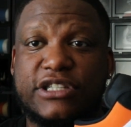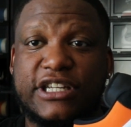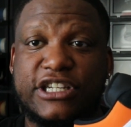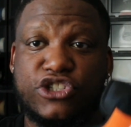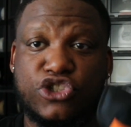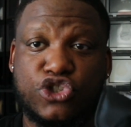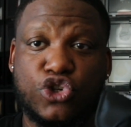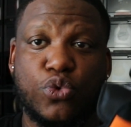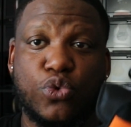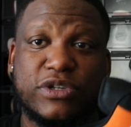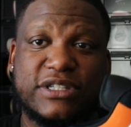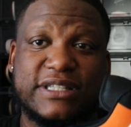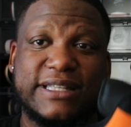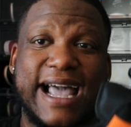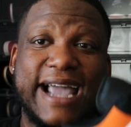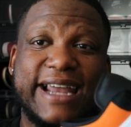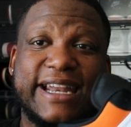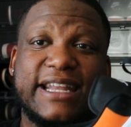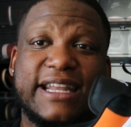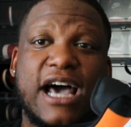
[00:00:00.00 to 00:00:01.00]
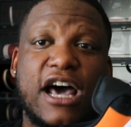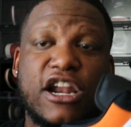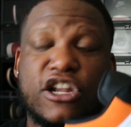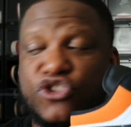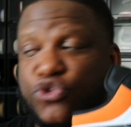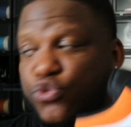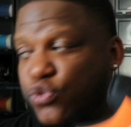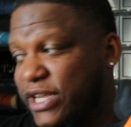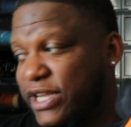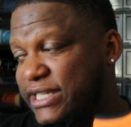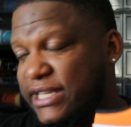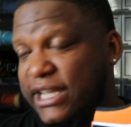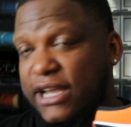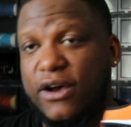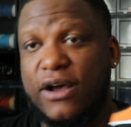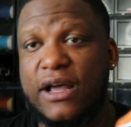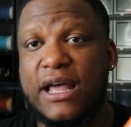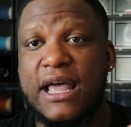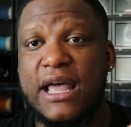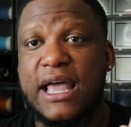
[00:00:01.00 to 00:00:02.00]
This shoe was $90
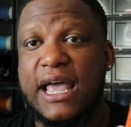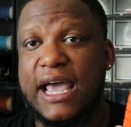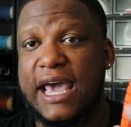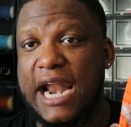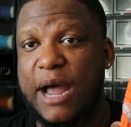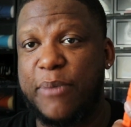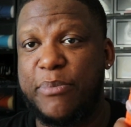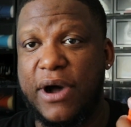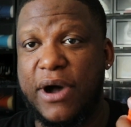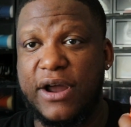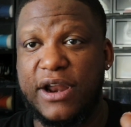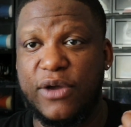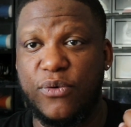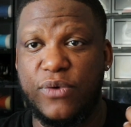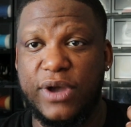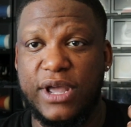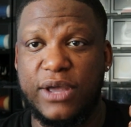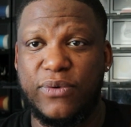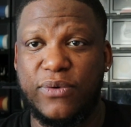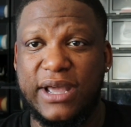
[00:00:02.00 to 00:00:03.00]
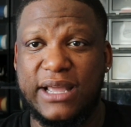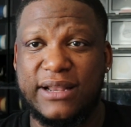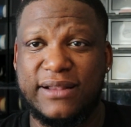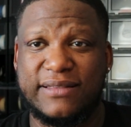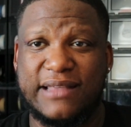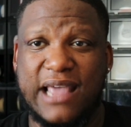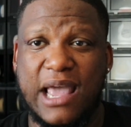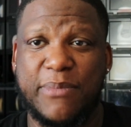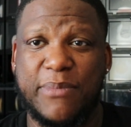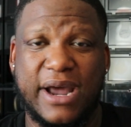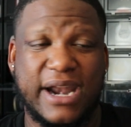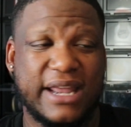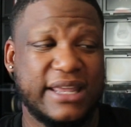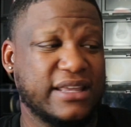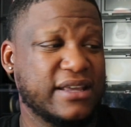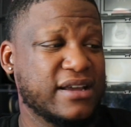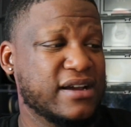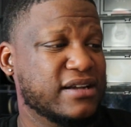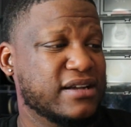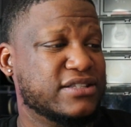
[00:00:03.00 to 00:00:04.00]
retail, and I bought it wet. Wait, this came out a
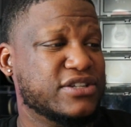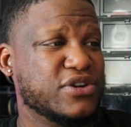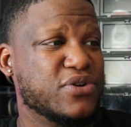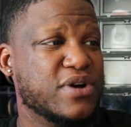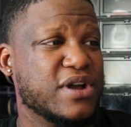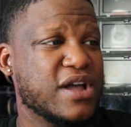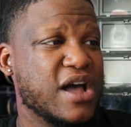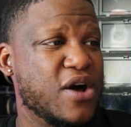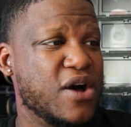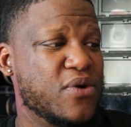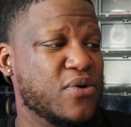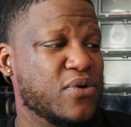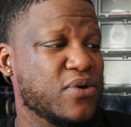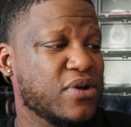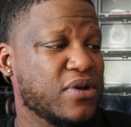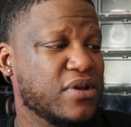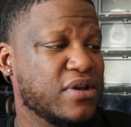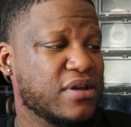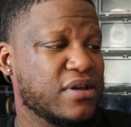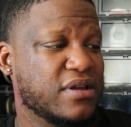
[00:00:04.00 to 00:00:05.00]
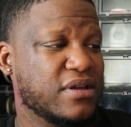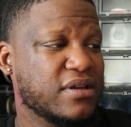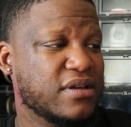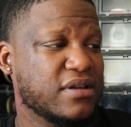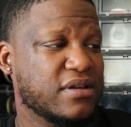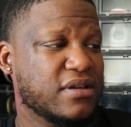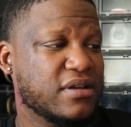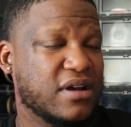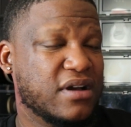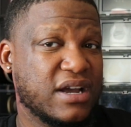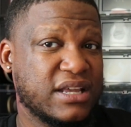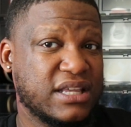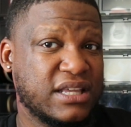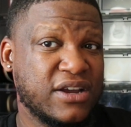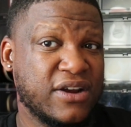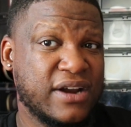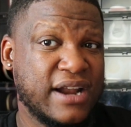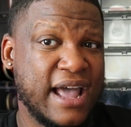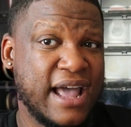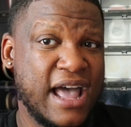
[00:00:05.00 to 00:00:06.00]
year or two ago? A
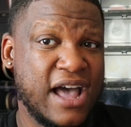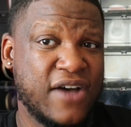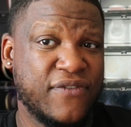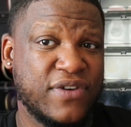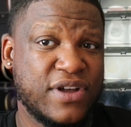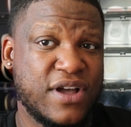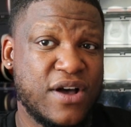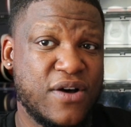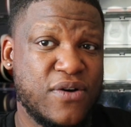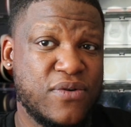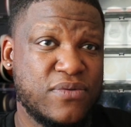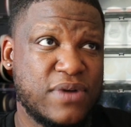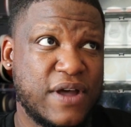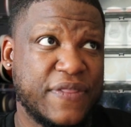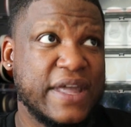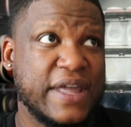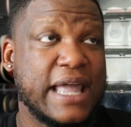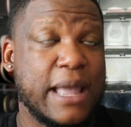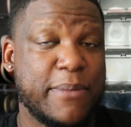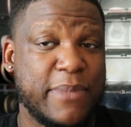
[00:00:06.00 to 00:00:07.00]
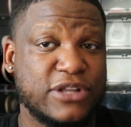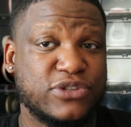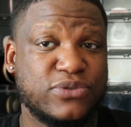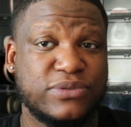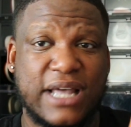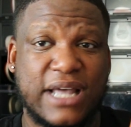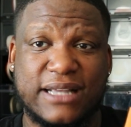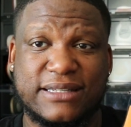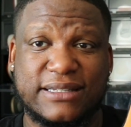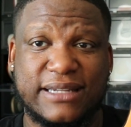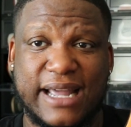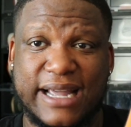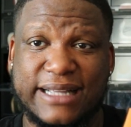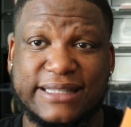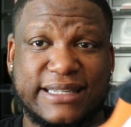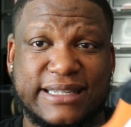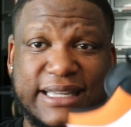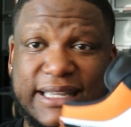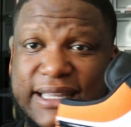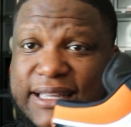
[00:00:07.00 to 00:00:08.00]
year and a half ago? I think came out
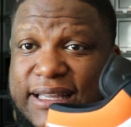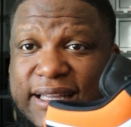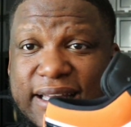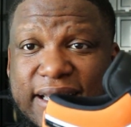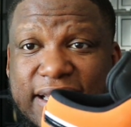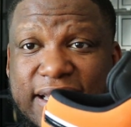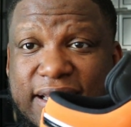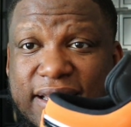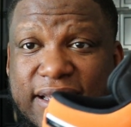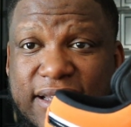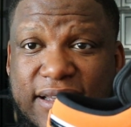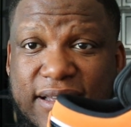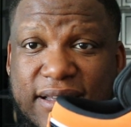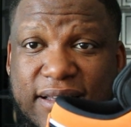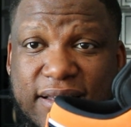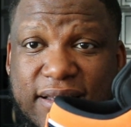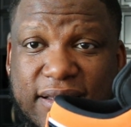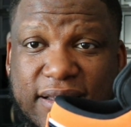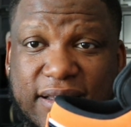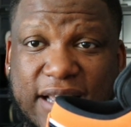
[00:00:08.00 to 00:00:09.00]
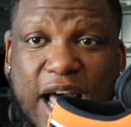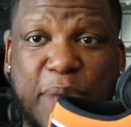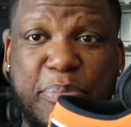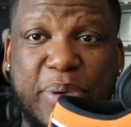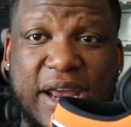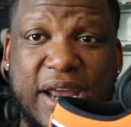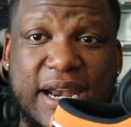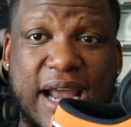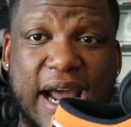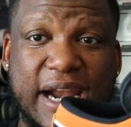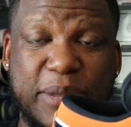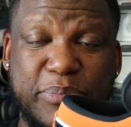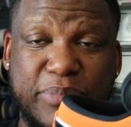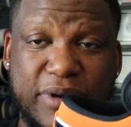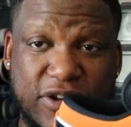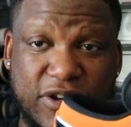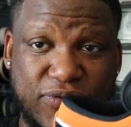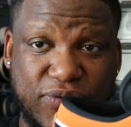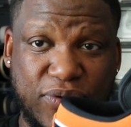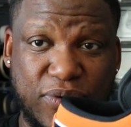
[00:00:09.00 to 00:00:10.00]
2019. I paid 90
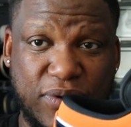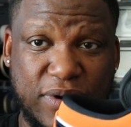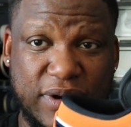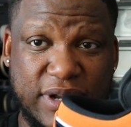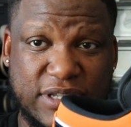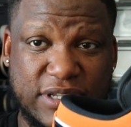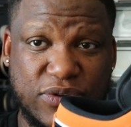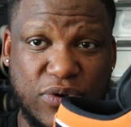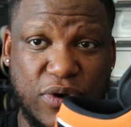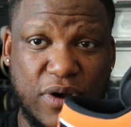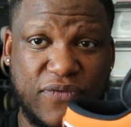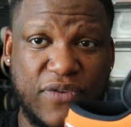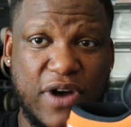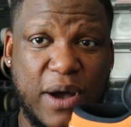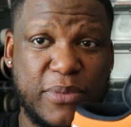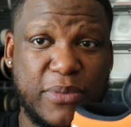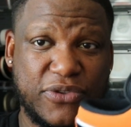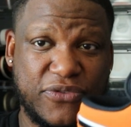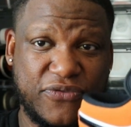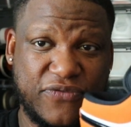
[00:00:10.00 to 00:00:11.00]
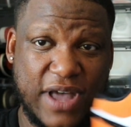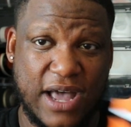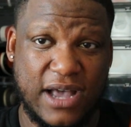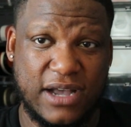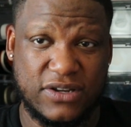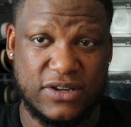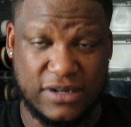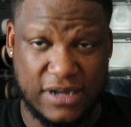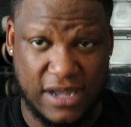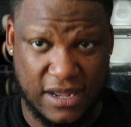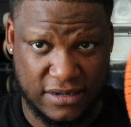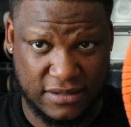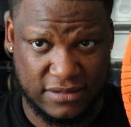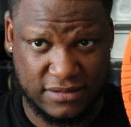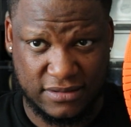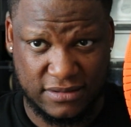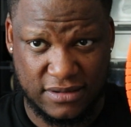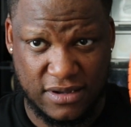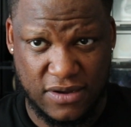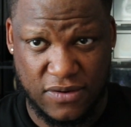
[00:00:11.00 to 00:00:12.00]
bucks for it. It's going for almost
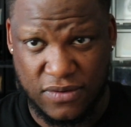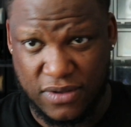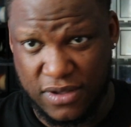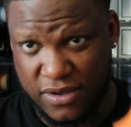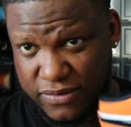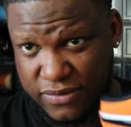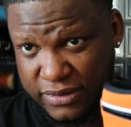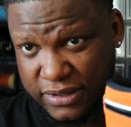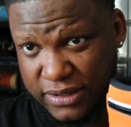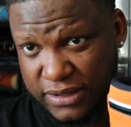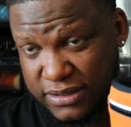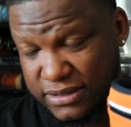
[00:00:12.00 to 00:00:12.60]
$500 on GOAT.